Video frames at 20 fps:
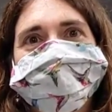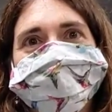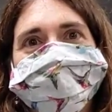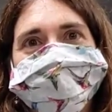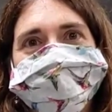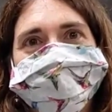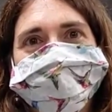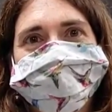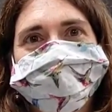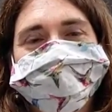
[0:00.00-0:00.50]

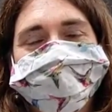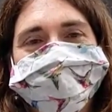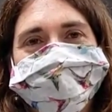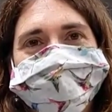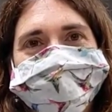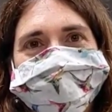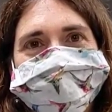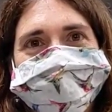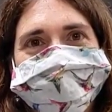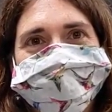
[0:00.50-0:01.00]
because if
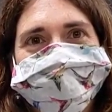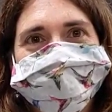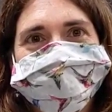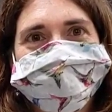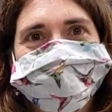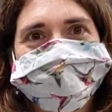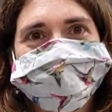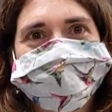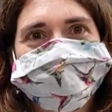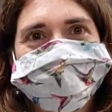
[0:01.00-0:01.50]
there's different
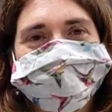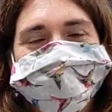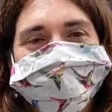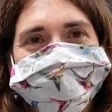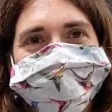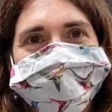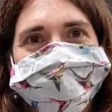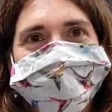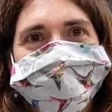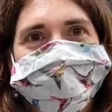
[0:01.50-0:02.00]
birds that you're
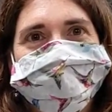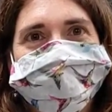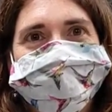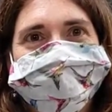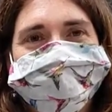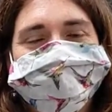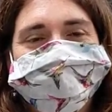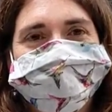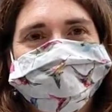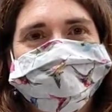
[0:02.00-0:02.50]
seeing, you can
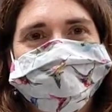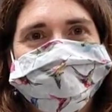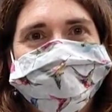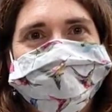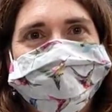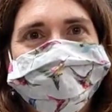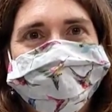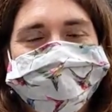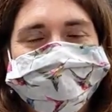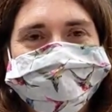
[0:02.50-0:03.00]
cater to
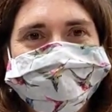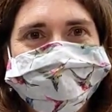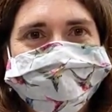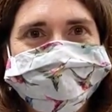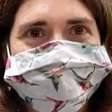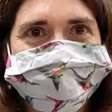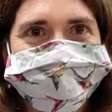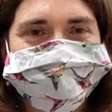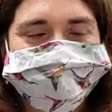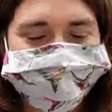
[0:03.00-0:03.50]
them
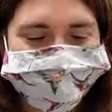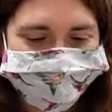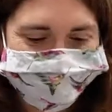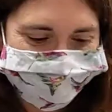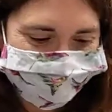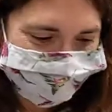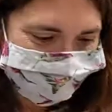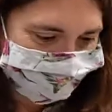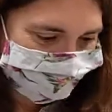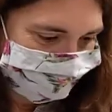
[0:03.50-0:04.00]
with
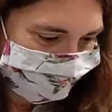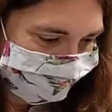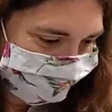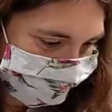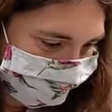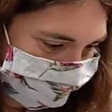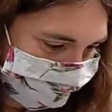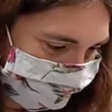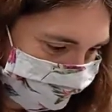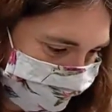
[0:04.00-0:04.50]

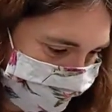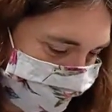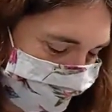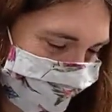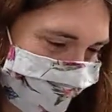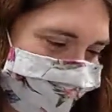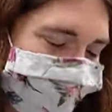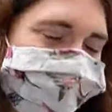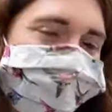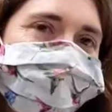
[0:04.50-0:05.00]
the
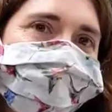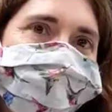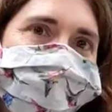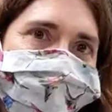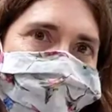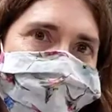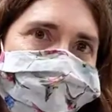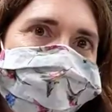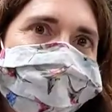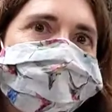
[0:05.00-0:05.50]
different types of
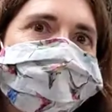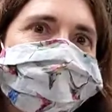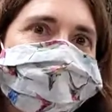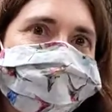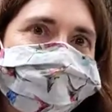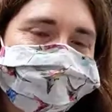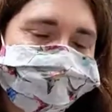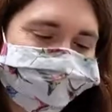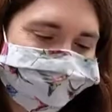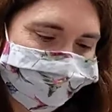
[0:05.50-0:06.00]
bird seeds that you
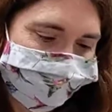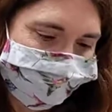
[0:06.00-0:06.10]
put out.